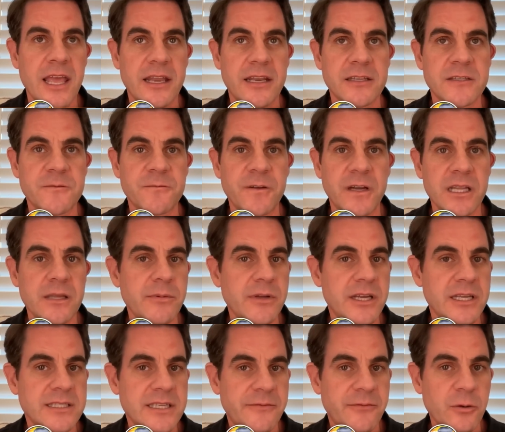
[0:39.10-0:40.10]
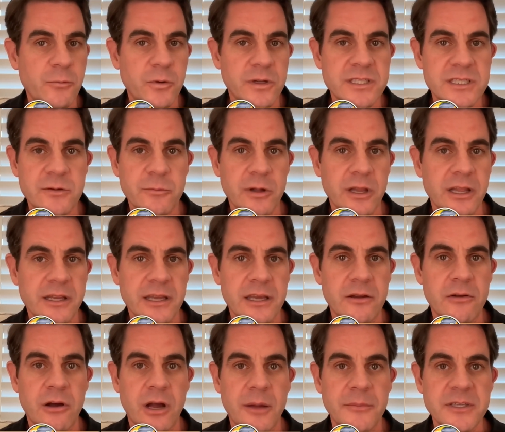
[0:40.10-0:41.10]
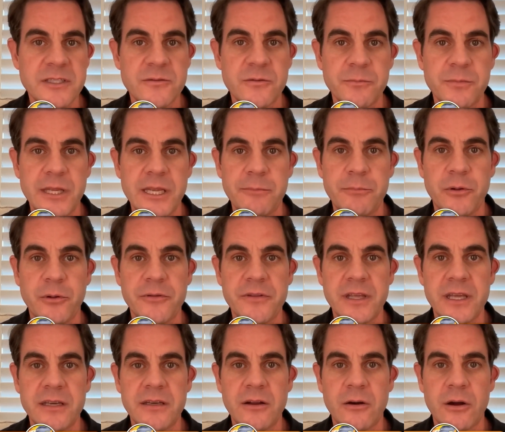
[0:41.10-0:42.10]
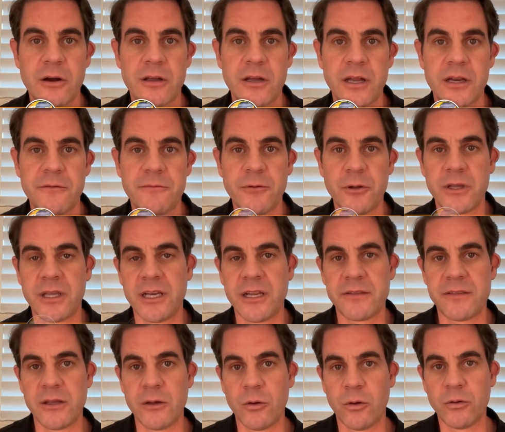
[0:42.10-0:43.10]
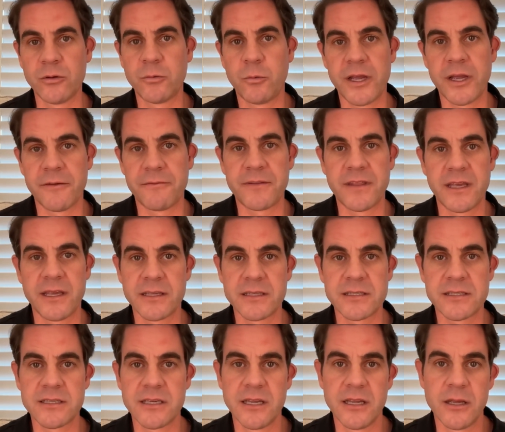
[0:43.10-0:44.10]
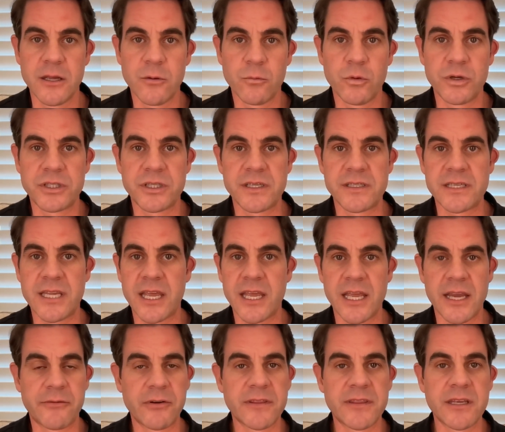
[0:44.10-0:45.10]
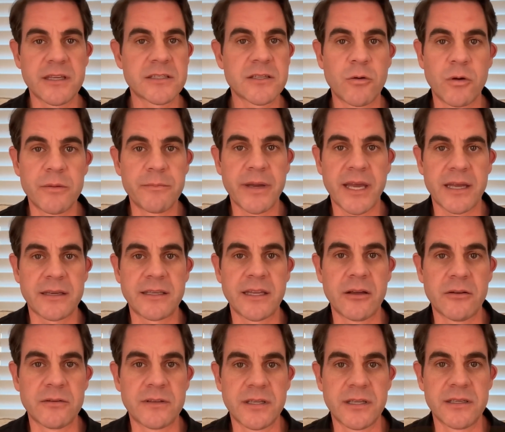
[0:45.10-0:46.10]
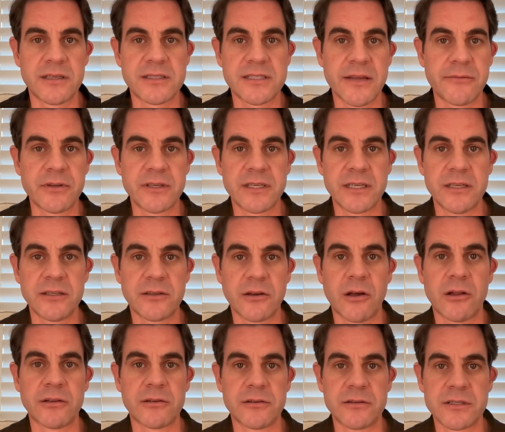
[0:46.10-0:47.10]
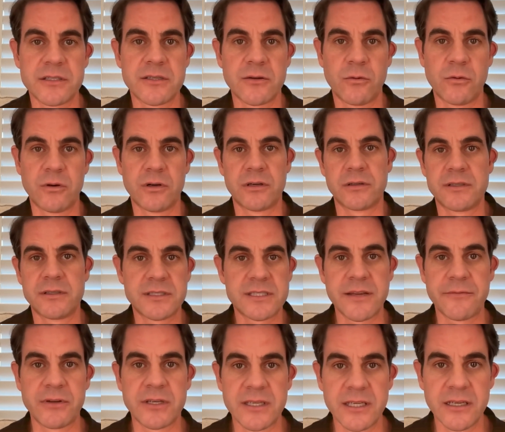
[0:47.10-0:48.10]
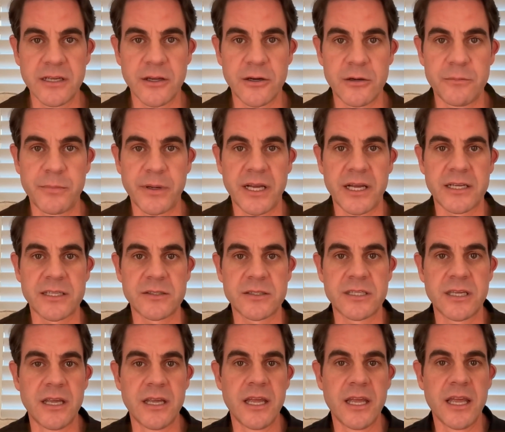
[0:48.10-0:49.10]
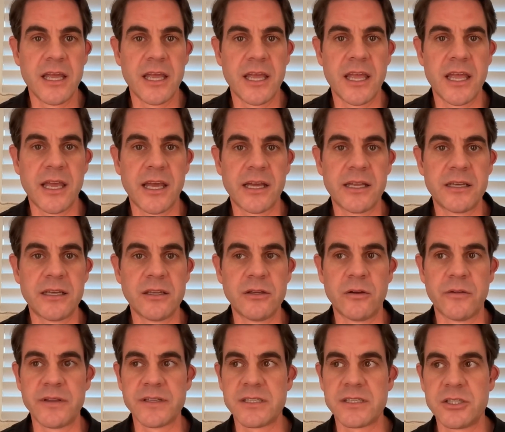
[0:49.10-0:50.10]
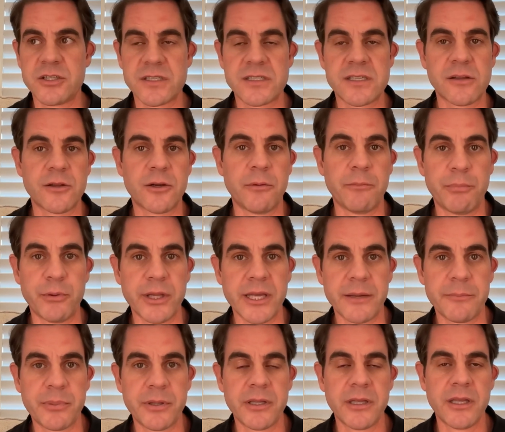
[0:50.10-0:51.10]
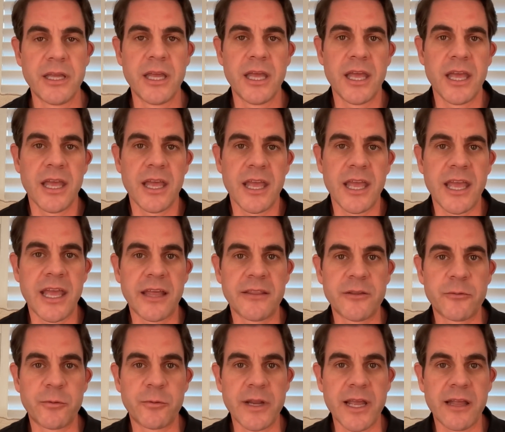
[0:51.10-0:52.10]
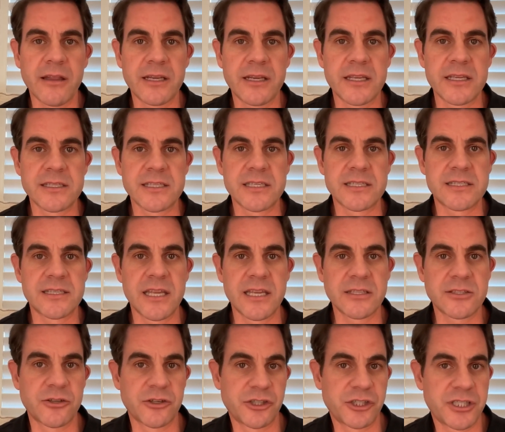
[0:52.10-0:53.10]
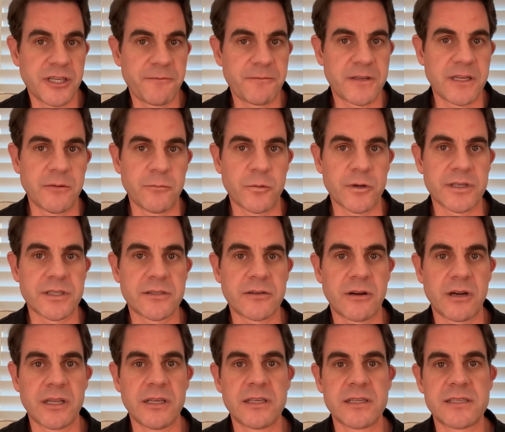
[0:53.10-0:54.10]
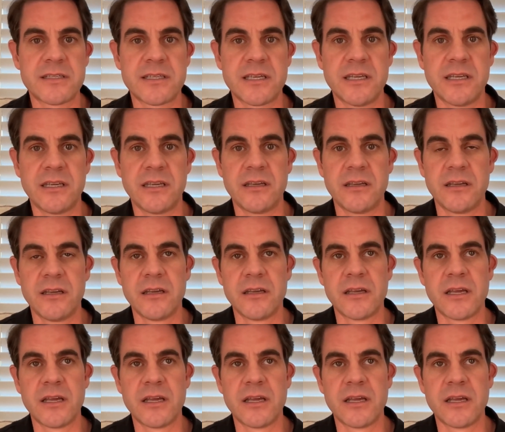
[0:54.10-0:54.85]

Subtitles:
And it's funny because every once in a while I'll get comments from people that are kind of looking at the old way of things, which is, hey, everything's going back down to $17 or $1,700. And, this is just a little blip. And the reality is things are shifting. We're starting to see